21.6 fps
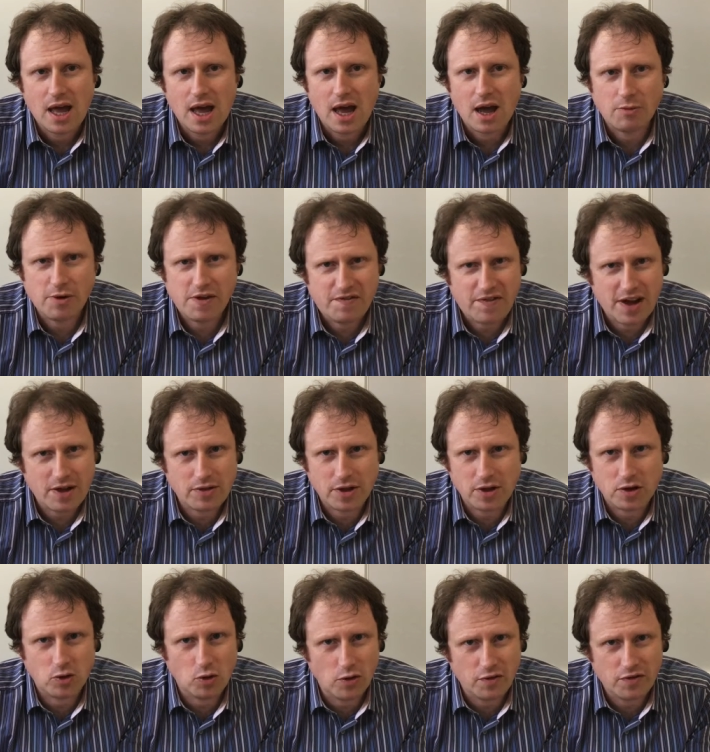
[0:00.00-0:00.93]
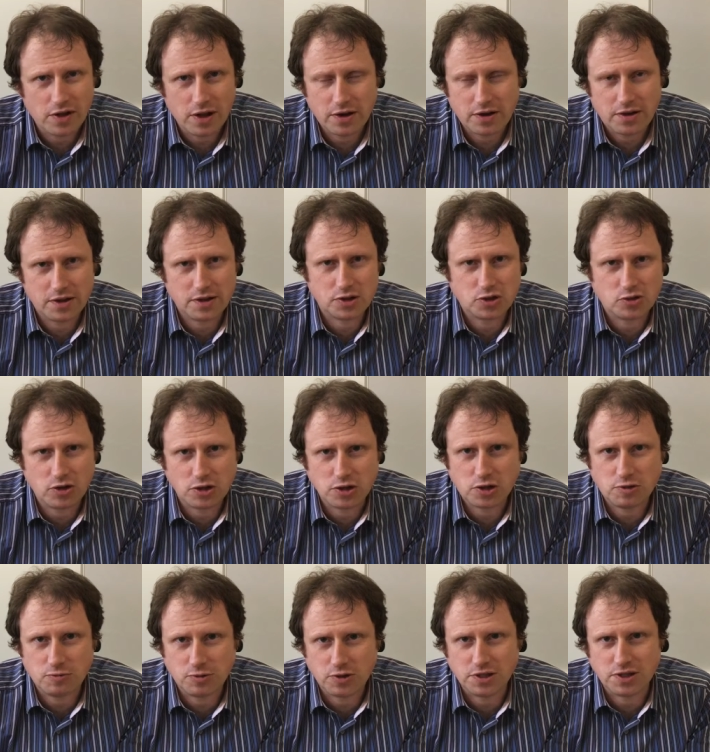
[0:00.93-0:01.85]
And we found that an awful lot of the
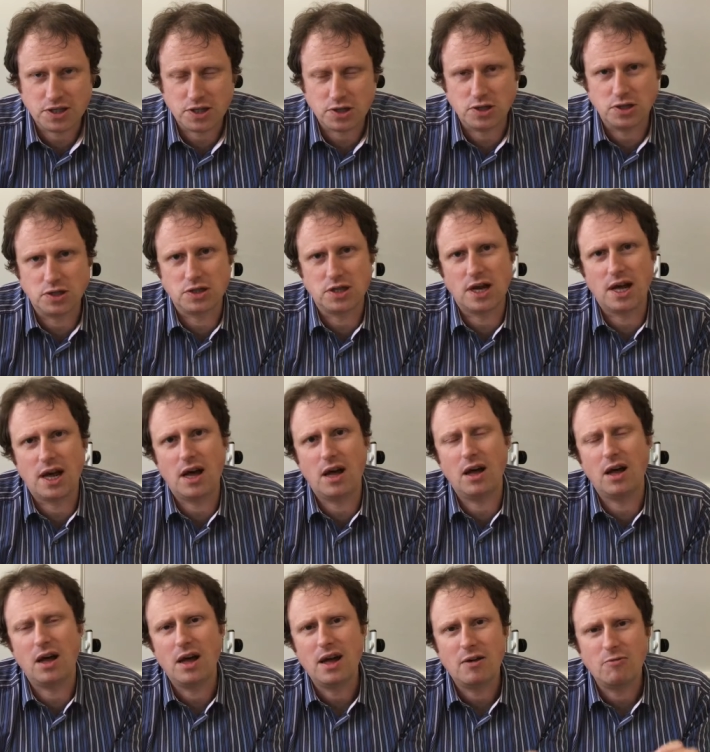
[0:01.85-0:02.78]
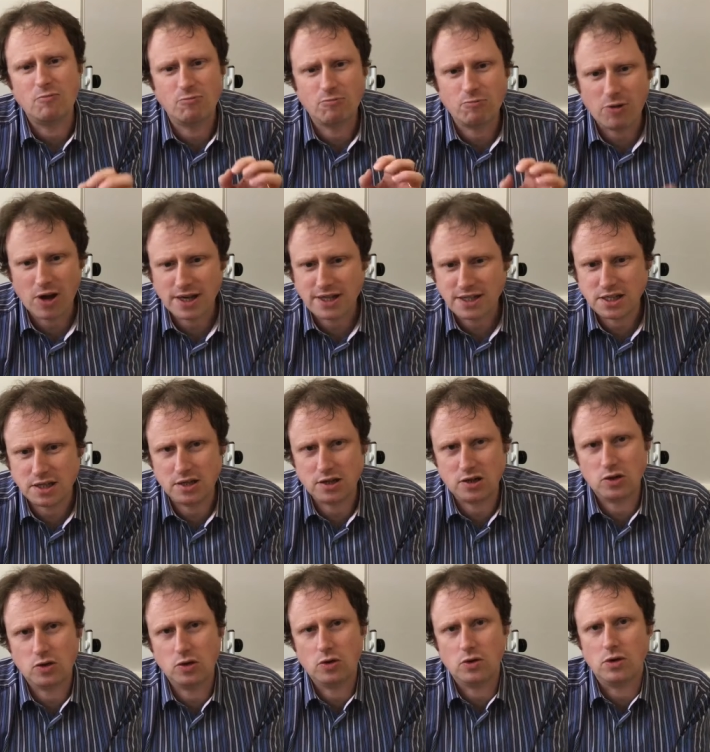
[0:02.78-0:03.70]
structural decisions are right at the
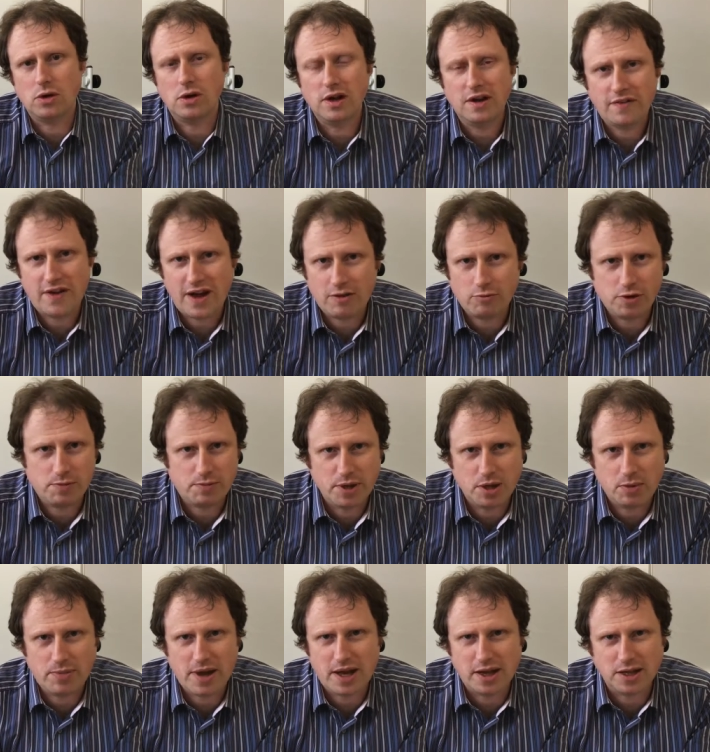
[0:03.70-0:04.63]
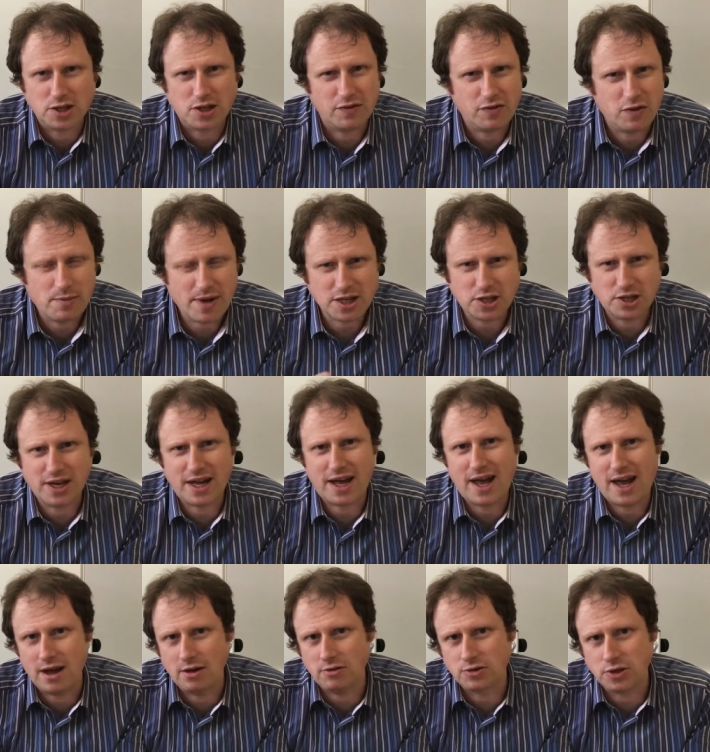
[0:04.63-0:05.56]
core of how we build Banner. So if you imagine a
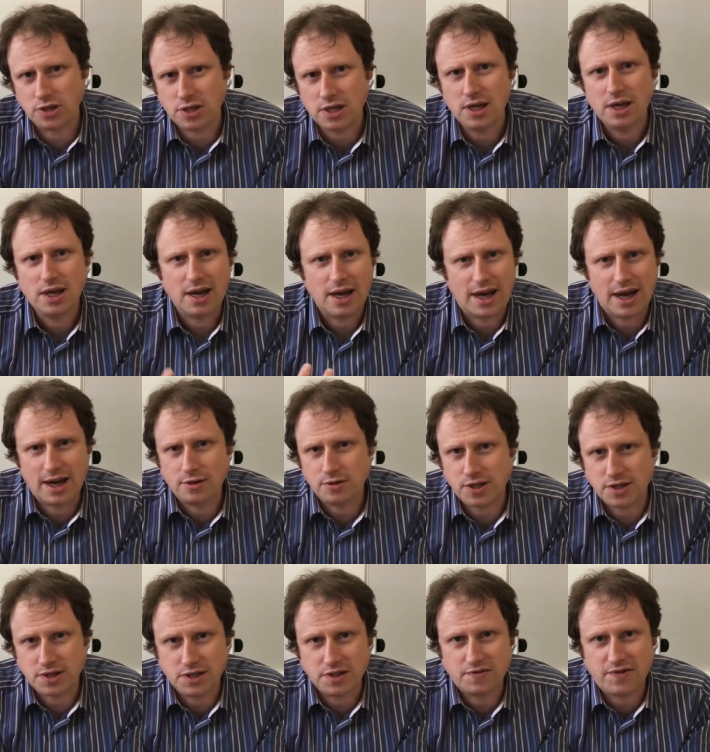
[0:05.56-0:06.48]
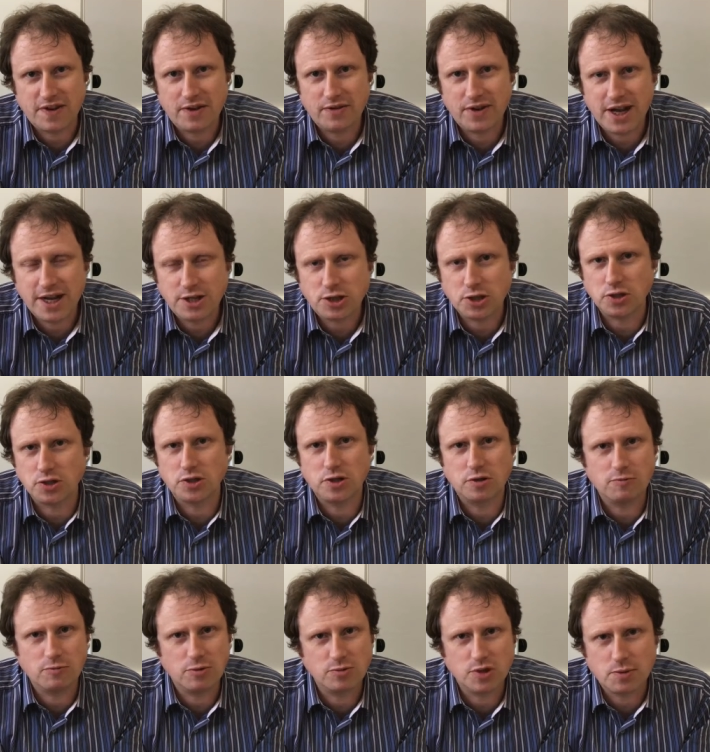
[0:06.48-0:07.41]
house has its foundations
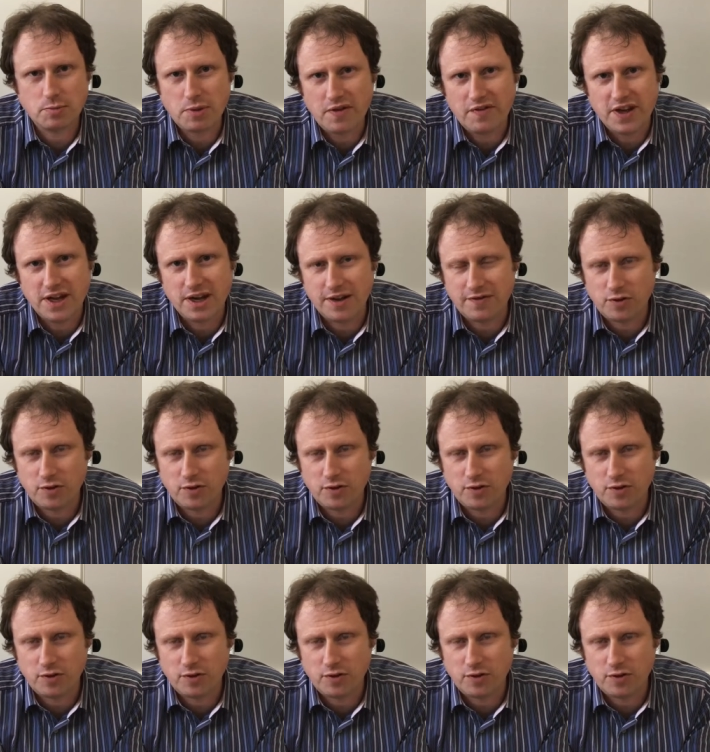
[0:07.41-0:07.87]
and rooms above it.